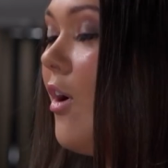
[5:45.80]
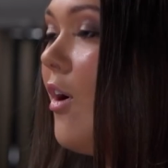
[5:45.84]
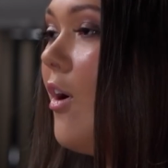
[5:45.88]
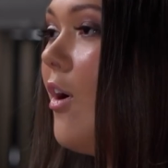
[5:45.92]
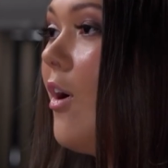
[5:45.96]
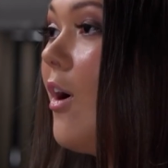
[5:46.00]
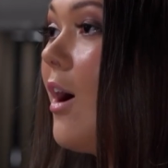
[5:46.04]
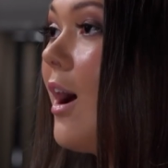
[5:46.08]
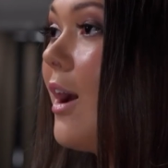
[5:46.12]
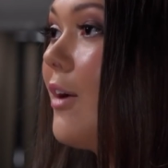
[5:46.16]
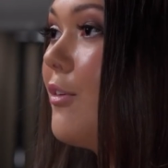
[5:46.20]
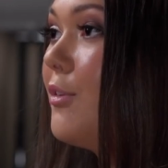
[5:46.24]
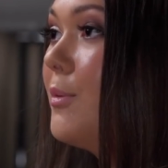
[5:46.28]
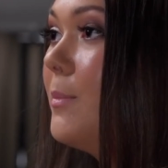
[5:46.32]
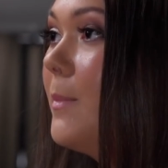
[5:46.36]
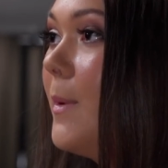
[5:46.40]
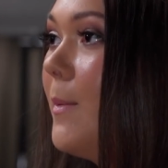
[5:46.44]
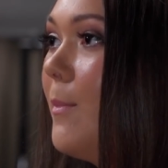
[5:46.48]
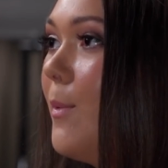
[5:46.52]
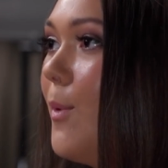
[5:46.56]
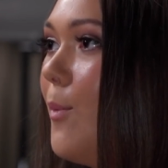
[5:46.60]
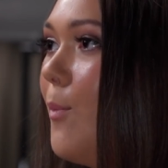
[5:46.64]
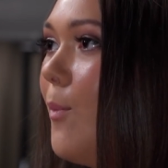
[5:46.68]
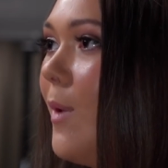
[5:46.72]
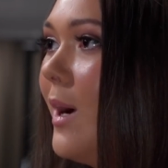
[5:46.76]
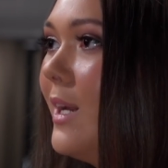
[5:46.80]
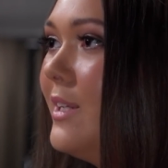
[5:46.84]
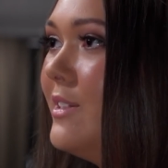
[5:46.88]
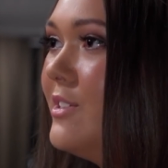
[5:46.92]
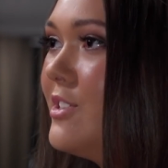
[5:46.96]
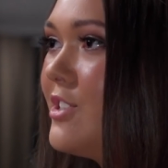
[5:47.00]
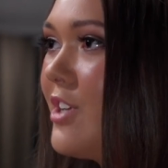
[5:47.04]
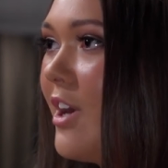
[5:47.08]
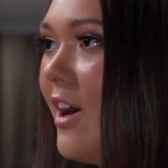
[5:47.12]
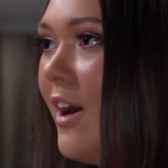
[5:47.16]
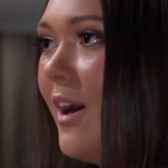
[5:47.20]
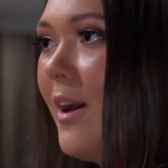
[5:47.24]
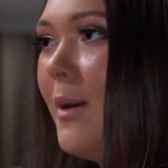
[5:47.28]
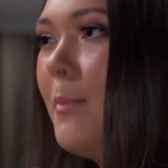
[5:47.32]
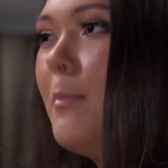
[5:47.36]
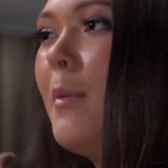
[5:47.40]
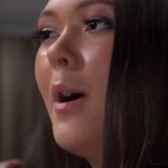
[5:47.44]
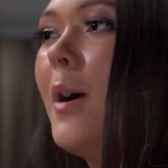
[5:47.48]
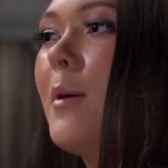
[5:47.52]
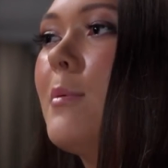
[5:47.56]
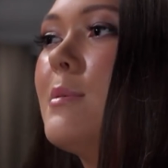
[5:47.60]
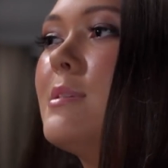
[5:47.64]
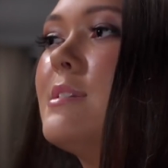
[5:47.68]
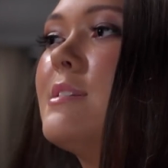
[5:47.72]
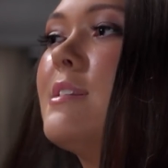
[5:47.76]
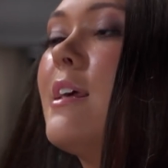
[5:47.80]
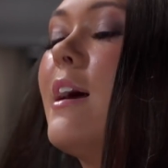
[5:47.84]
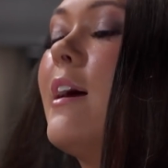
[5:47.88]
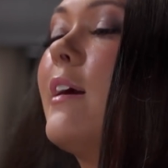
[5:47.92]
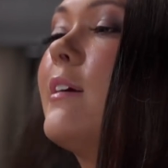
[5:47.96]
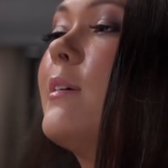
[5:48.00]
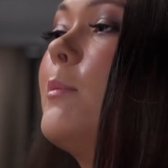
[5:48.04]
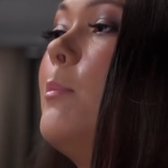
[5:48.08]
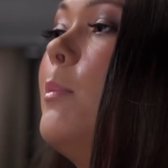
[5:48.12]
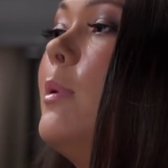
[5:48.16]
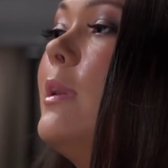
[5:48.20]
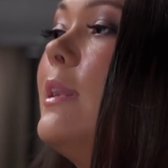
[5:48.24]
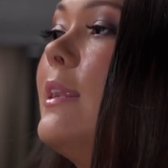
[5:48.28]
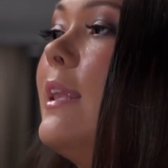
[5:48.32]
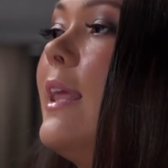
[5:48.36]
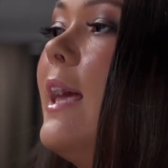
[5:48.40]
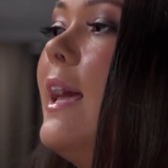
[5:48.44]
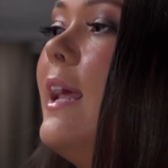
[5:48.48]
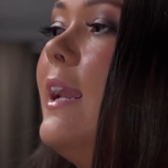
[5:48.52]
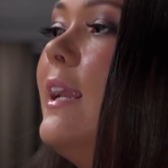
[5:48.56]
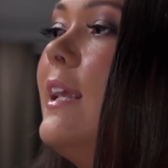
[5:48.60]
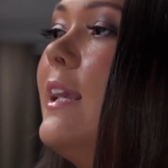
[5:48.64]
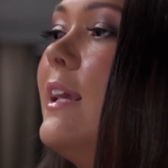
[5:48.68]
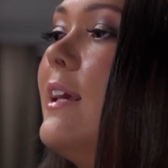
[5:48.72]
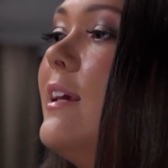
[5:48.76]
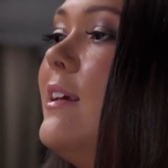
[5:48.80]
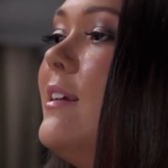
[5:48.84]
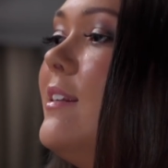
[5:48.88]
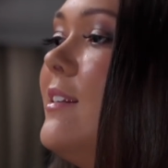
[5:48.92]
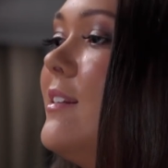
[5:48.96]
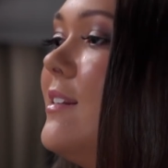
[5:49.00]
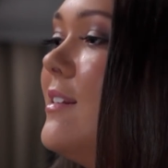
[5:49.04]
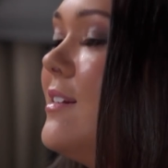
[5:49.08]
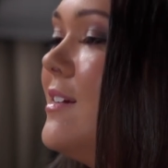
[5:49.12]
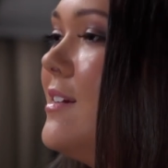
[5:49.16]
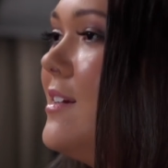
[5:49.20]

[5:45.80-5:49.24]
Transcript: Oh, I remember one time I was like planning it.